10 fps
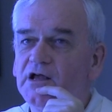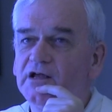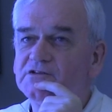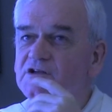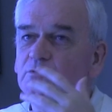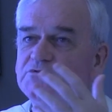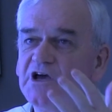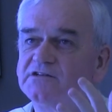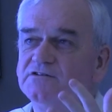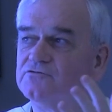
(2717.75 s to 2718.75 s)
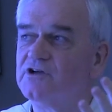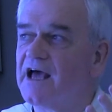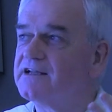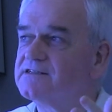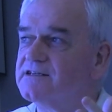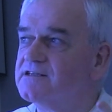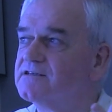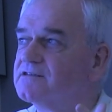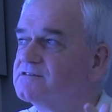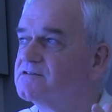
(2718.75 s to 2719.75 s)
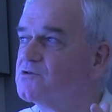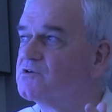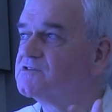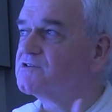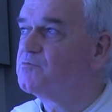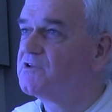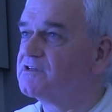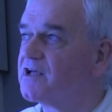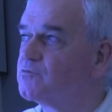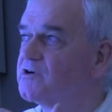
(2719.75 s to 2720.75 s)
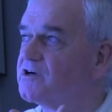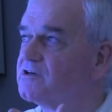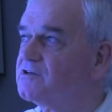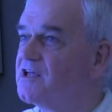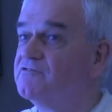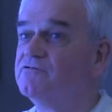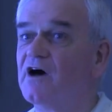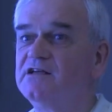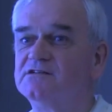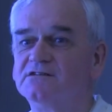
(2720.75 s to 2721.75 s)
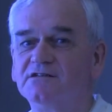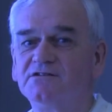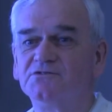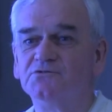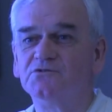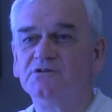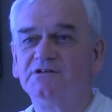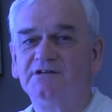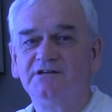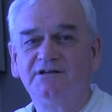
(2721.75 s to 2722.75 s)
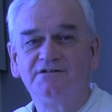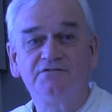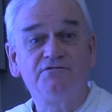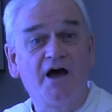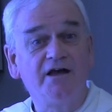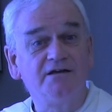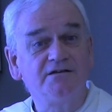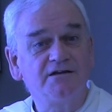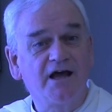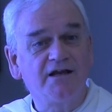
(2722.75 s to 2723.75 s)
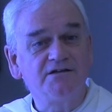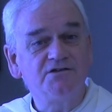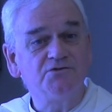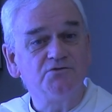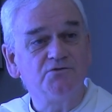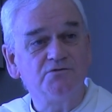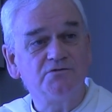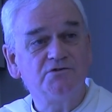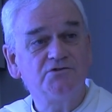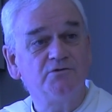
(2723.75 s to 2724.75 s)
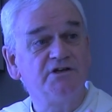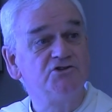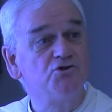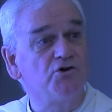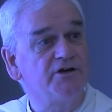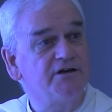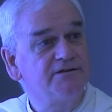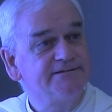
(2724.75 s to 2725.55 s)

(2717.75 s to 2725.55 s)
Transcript: It's an objective reality. So it's something that we're invited to find and to enjoy.